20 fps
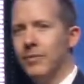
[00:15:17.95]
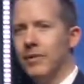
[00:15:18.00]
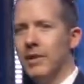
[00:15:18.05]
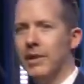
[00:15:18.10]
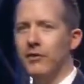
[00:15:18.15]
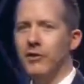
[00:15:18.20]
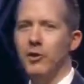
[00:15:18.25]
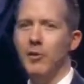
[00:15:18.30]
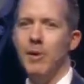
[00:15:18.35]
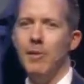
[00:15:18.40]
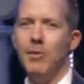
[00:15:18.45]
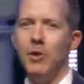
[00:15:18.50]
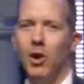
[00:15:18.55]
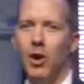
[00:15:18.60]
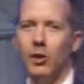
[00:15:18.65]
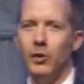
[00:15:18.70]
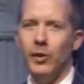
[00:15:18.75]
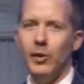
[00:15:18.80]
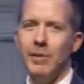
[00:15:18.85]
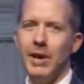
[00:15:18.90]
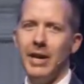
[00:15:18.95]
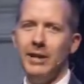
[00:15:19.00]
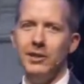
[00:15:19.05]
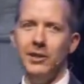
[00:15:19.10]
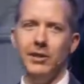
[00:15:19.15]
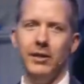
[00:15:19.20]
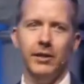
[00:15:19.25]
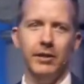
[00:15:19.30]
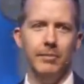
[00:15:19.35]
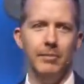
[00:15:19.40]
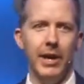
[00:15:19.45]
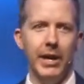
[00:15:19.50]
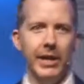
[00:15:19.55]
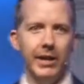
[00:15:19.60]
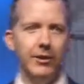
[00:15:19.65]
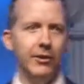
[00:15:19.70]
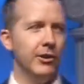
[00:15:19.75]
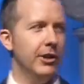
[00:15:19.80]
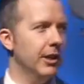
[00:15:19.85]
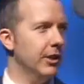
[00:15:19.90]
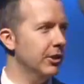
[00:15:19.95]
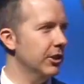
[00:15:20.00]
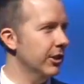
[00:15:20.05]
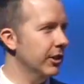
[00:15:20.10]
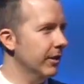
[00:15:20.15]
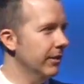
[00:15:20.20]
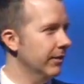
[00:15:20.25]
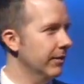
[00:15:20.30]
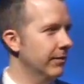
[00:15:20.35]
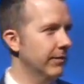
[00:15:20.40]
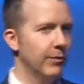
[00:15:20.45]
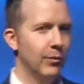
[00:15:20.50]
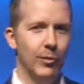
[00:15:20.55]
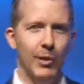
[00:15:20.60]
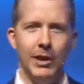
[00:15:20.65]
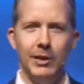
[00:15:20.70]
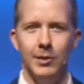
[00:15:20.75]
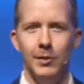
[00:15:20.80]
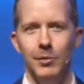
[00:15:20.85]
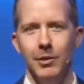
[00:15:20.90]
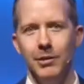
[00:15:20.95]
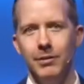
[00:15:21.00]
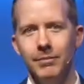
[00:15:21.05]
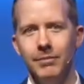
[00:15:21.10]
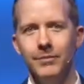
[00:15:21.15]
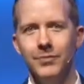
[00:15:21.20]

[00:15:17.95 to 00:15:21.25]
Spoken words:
if you remember all the way back to my introduction, Pastor Bill,